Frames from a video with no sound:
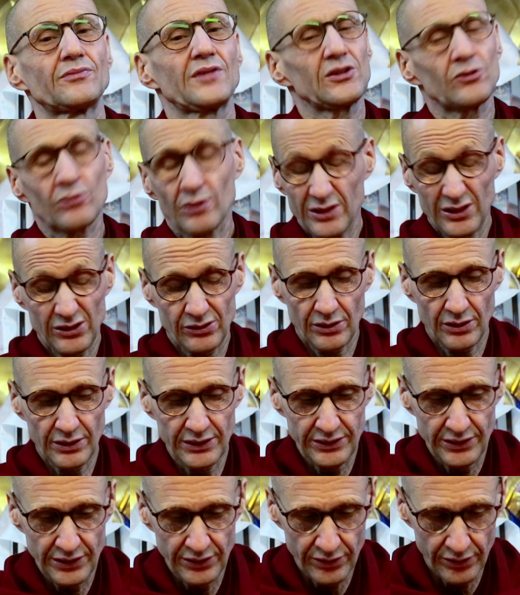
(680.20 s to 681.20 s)
That's why these
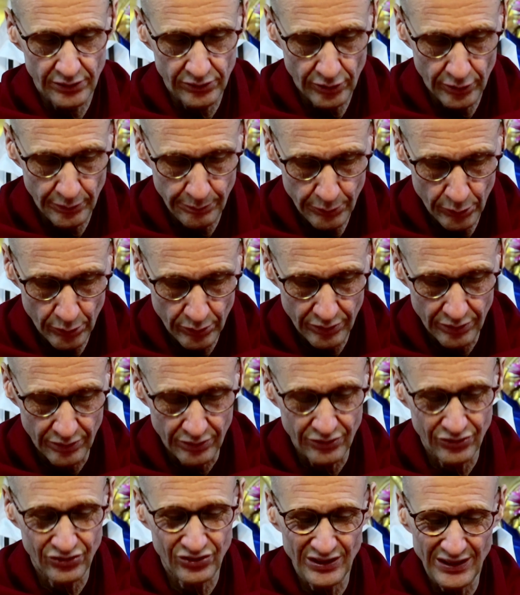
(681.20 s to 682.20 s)
early teachings are so important.
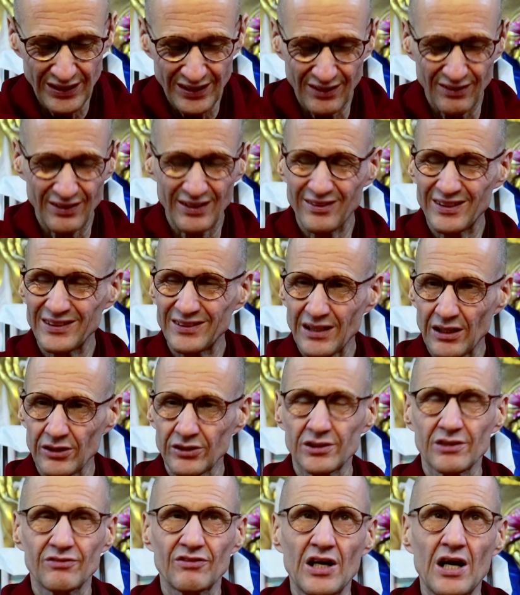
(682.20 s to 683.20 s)
You see the
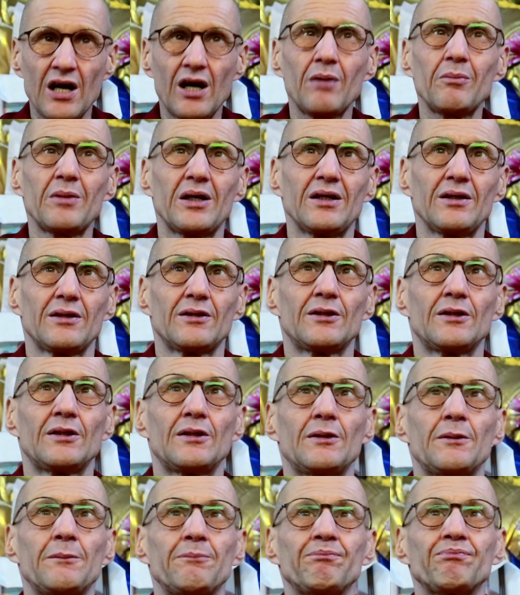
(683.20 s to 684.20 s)
results of karma.
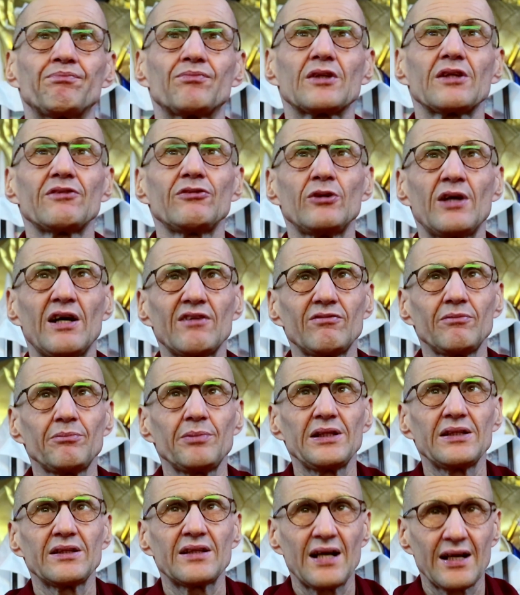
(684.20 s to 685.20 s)
If you haven't
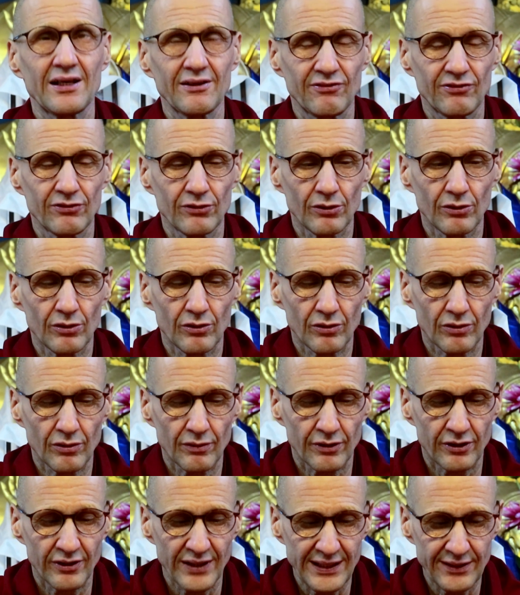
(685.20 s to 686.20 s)
been thankful
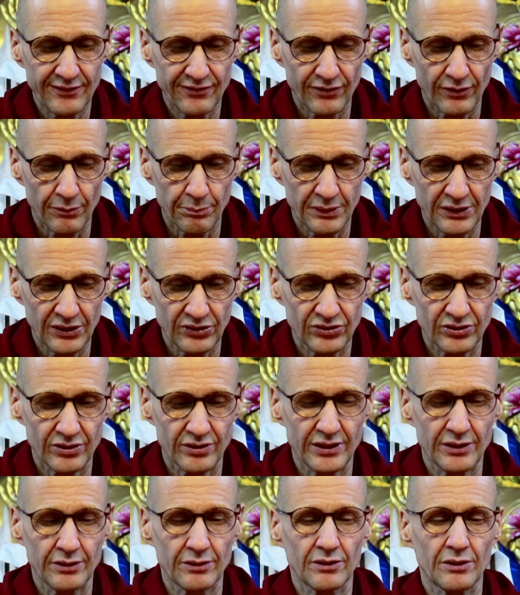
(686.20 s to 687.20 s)
or grateful
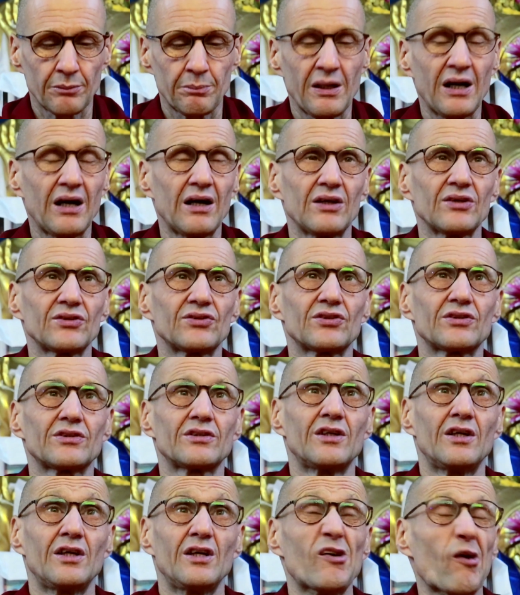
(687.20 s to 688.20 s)
person in the past,
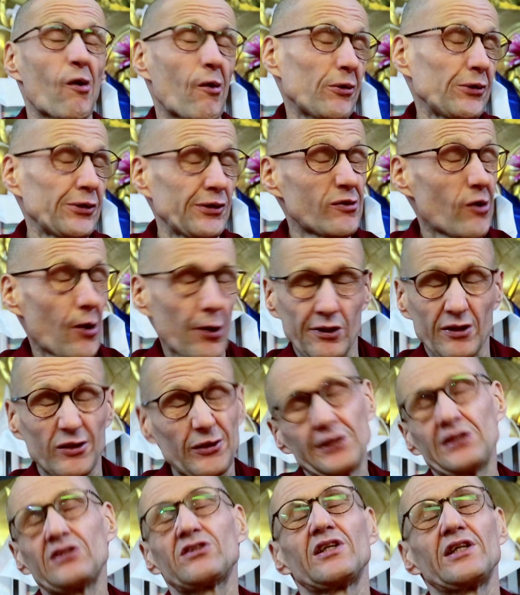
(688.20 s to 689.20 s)
you're not
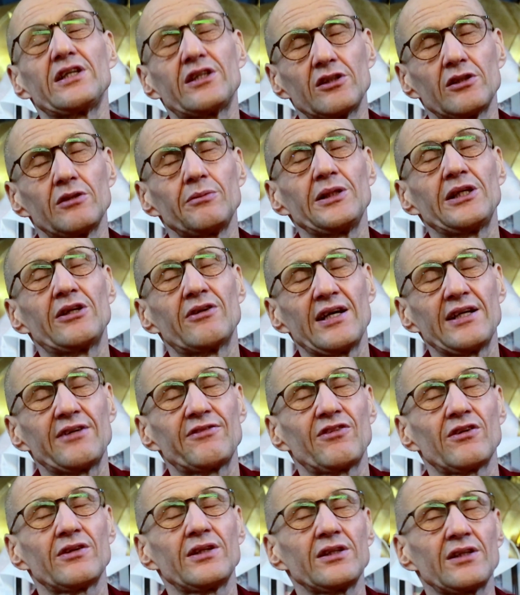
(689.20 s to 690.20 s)
easily going to be
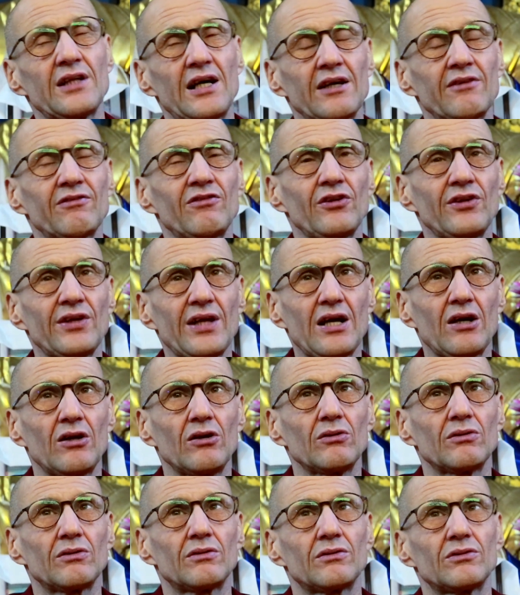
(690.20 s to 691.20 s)
grateful and thankful
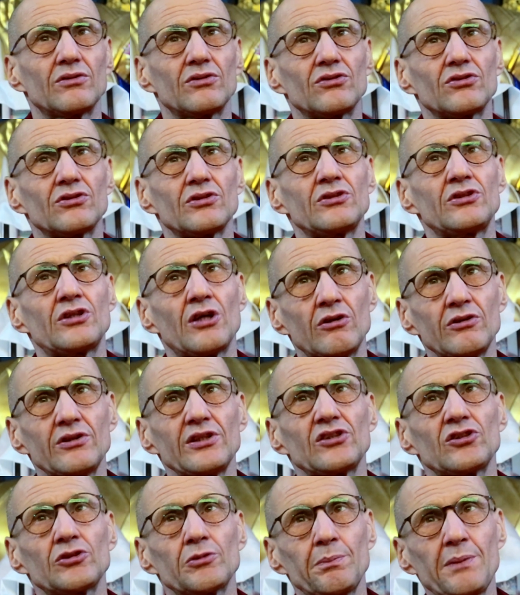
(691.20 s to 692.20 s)
now. So don't
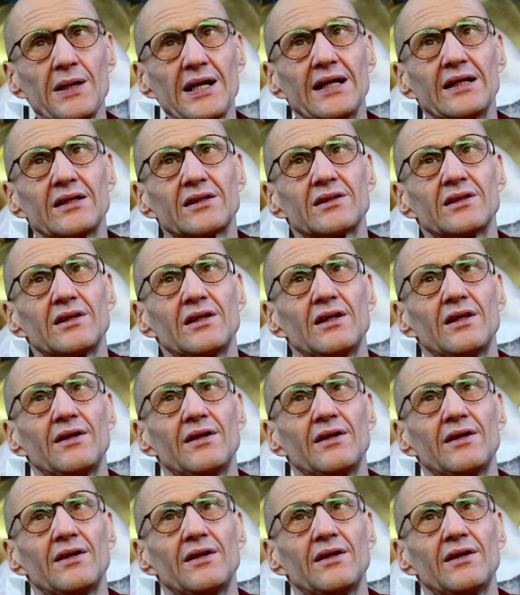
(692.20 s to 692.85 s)
expect